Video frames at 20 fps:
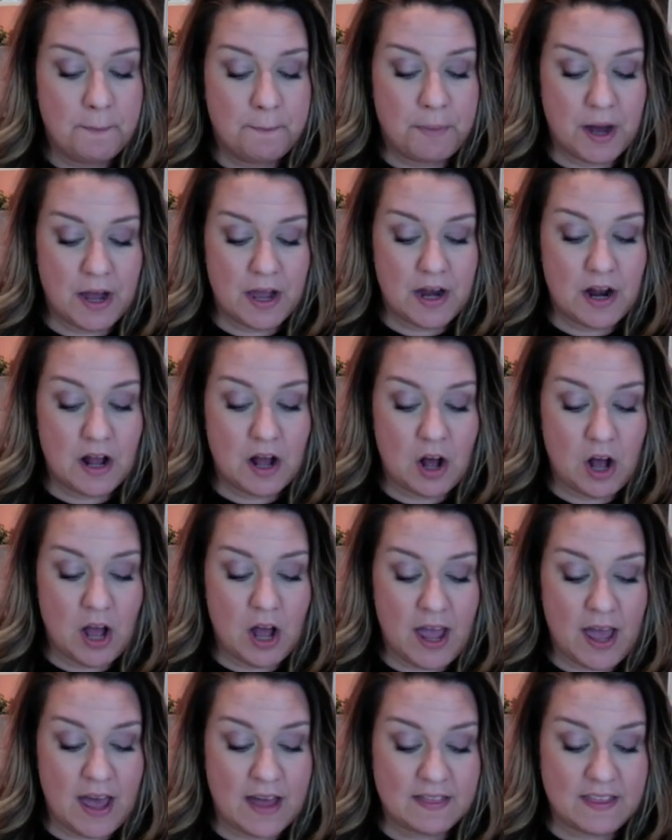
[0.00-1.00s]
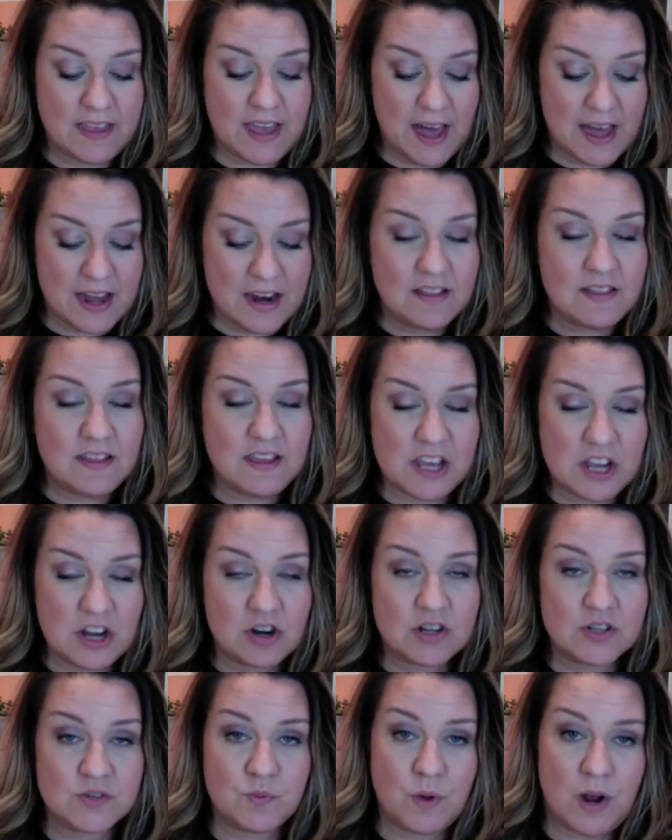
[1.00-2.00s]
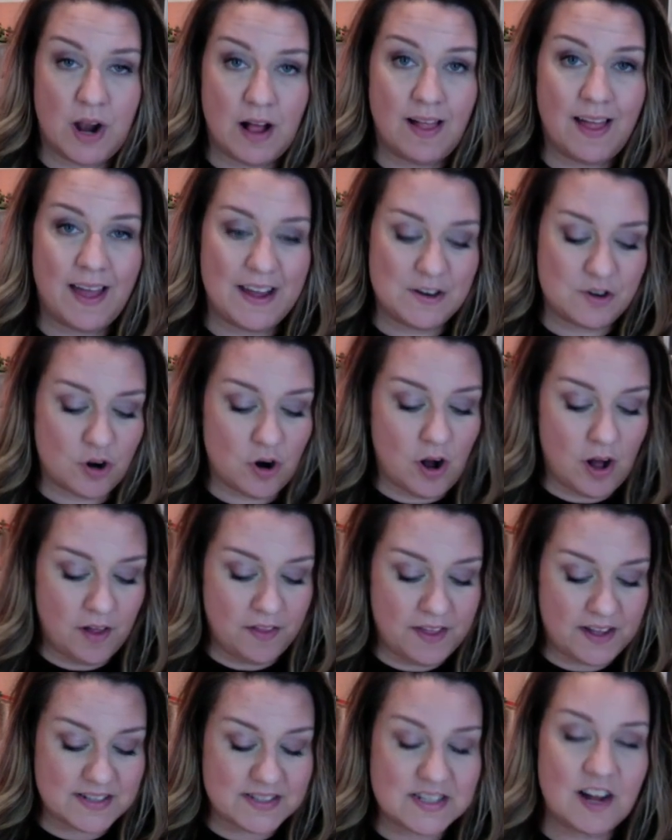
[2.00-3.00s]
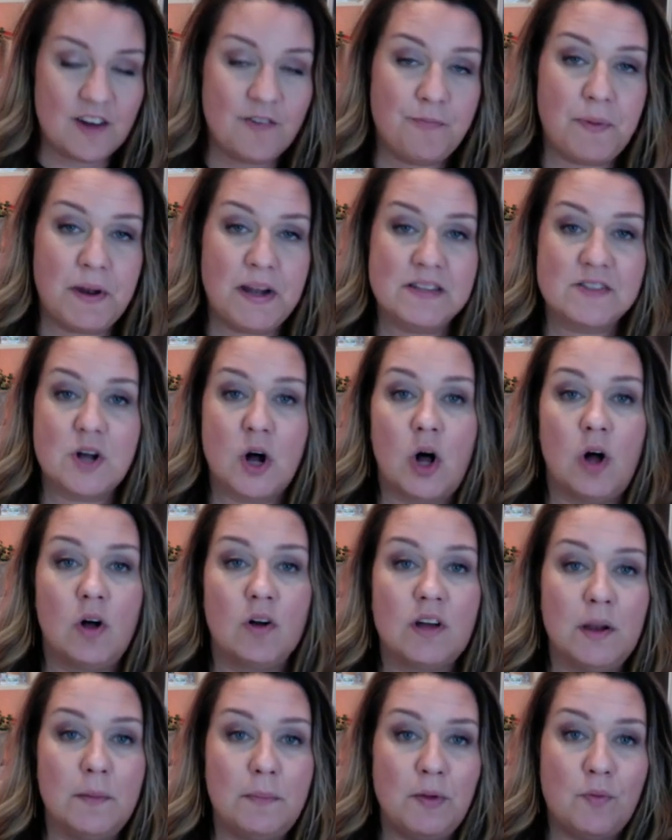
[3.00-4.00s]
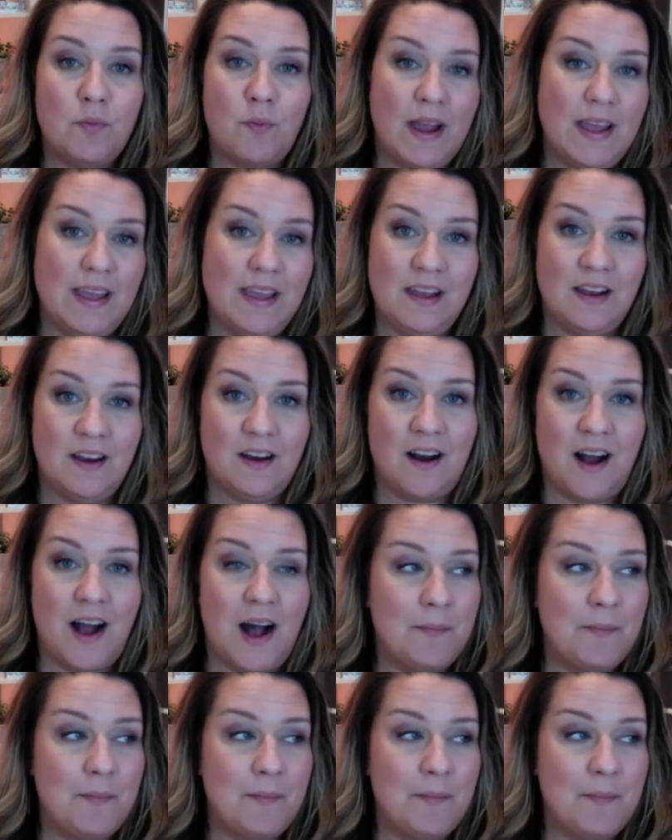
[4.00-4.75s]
But at the end of the year is when I'll enter all that stuff, but it's all going to be right here.